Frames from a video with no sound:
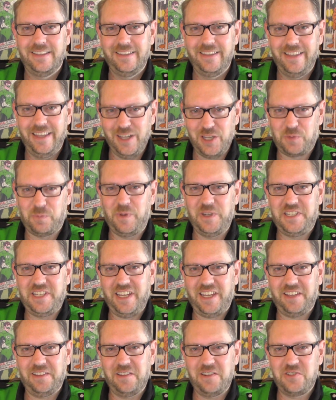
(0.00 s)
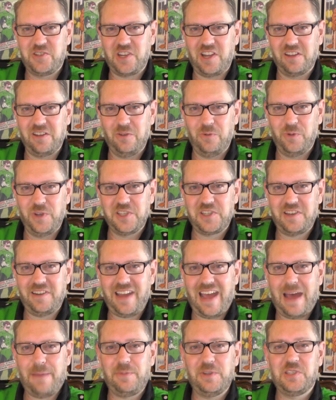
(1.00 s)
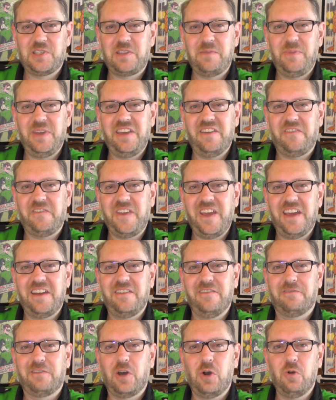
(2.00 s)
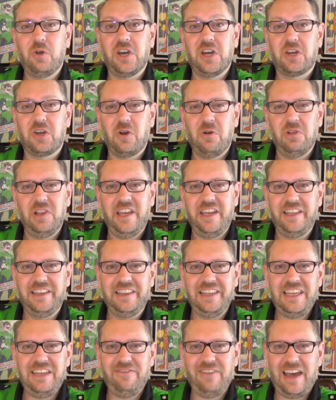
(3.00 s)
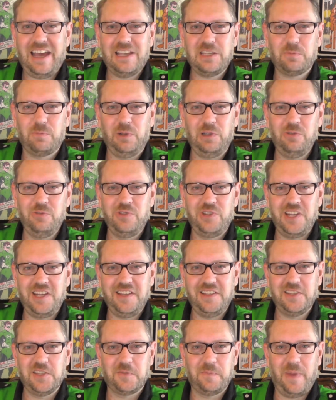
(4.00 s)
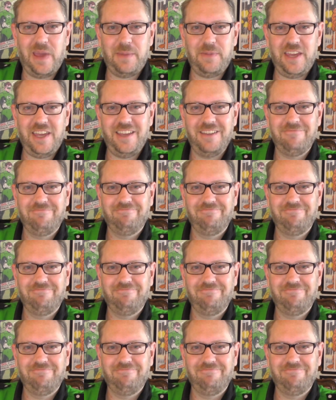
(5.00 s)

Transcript: This particular jungle wizard happens to be a fan of Coca Cola and Levi's blue jeans, baby.